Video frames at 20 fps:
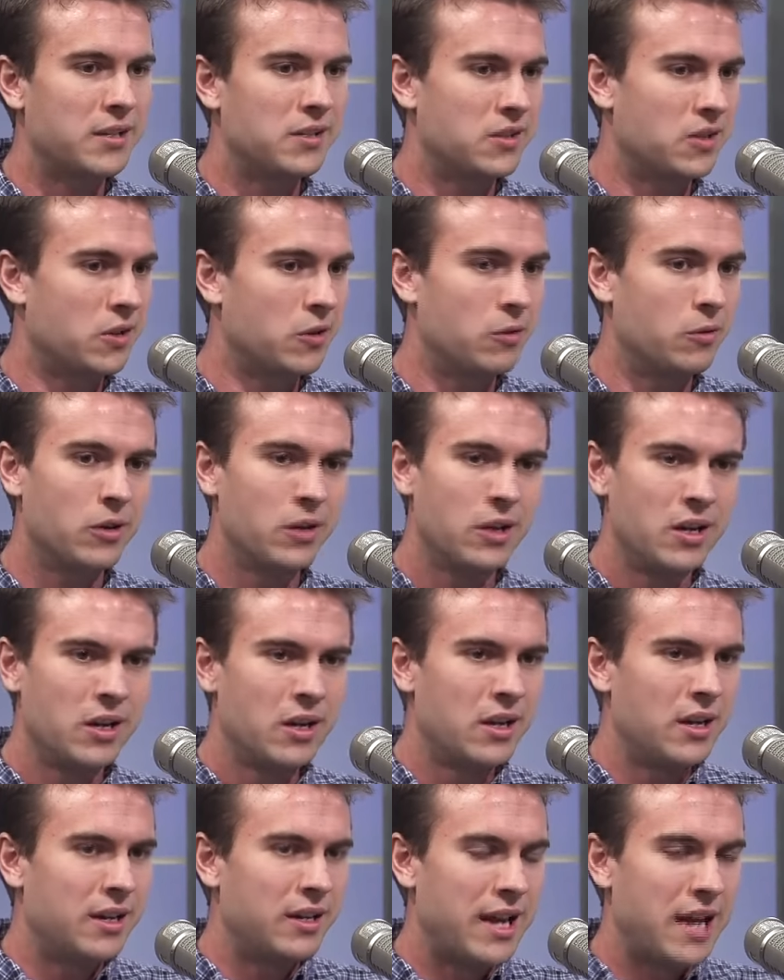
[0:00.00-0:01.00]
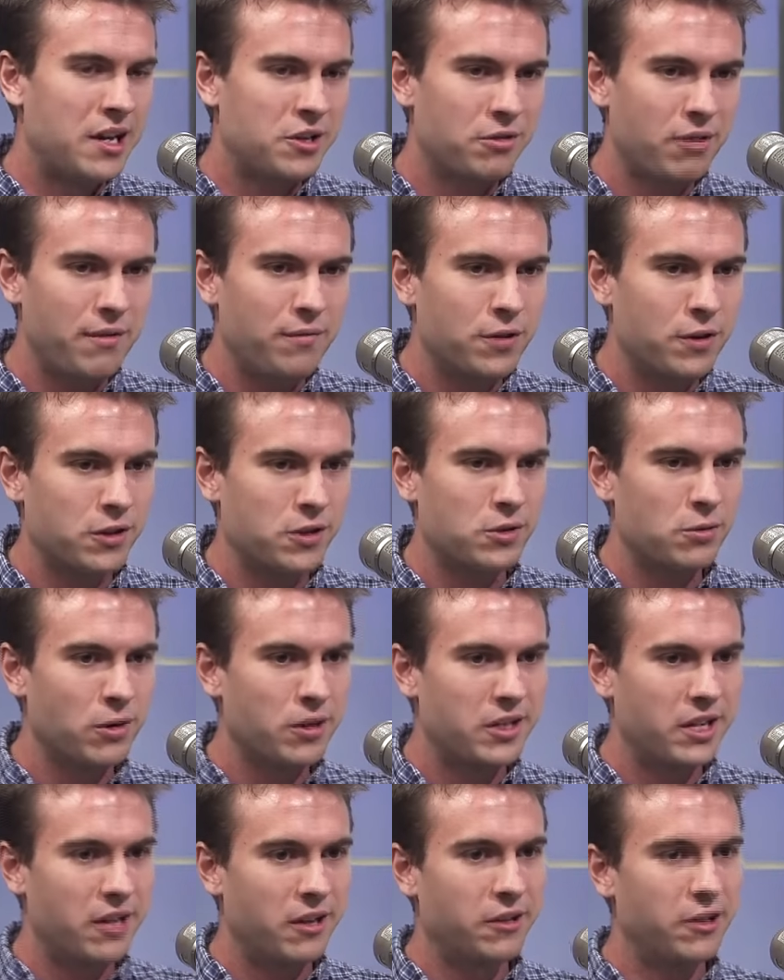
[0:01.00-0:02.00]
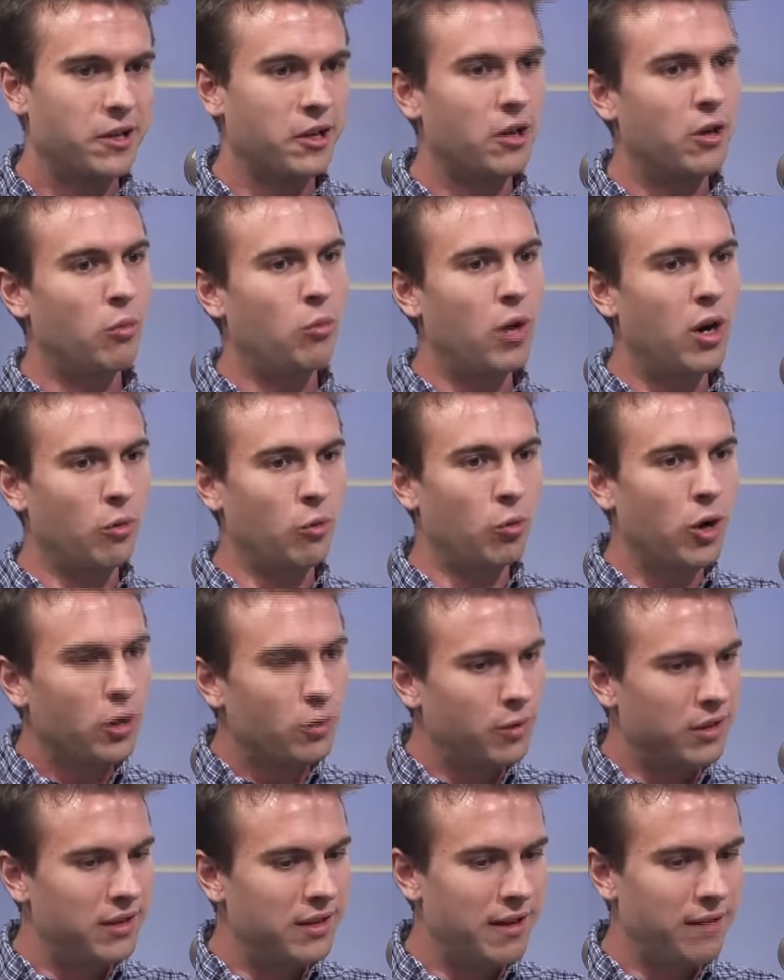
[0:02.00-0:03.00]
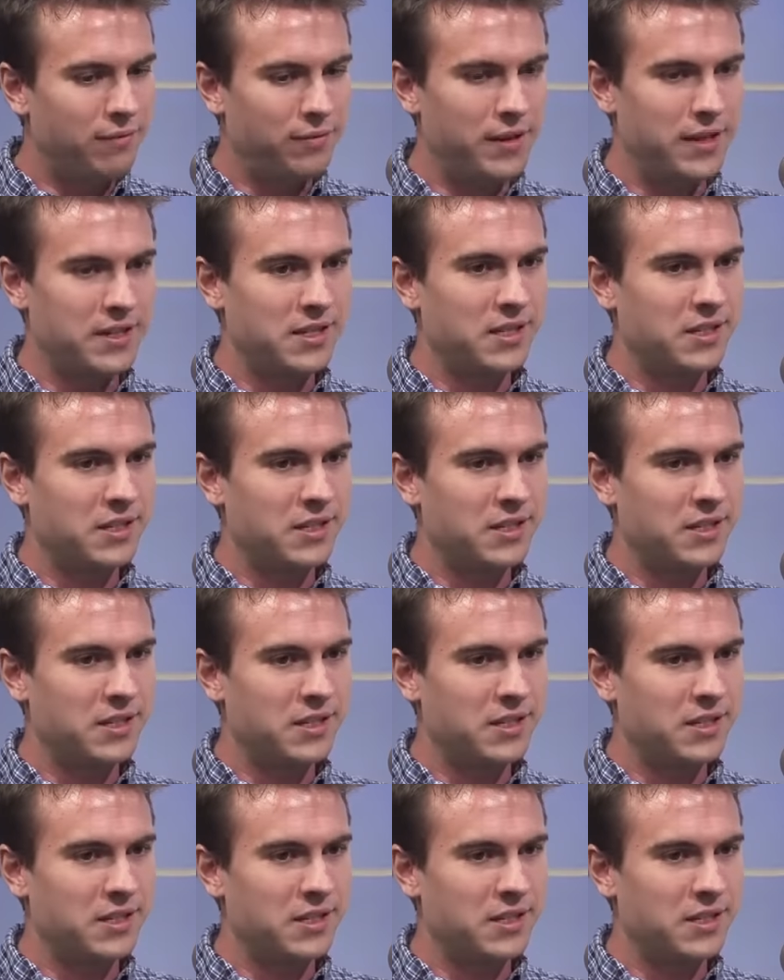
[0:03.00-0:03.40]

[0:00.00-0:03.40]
So naturally, if you're a storyteller, you're going to want to work with Netflix,